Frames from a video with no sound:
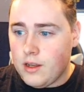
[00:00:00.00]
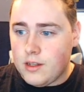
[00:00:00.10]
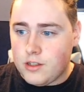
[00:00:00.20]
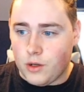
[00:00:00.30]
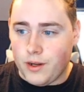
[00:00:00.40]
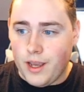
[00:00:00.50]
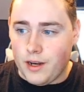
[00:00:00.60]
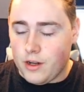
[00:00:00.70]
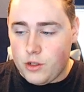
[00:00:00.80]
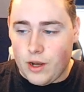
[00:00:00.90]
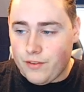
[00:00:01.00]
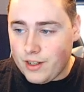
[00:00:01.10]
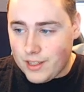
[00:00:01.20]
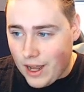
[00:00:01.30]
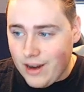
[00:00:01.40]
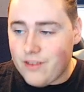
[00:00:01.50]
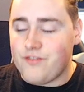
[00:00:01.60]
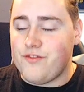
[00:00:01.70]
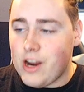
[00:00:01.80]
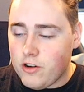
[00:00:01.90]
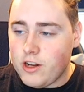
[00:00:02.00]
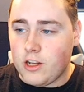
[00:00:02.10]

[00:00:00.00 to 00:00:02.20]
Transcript: So again, you have a lot of very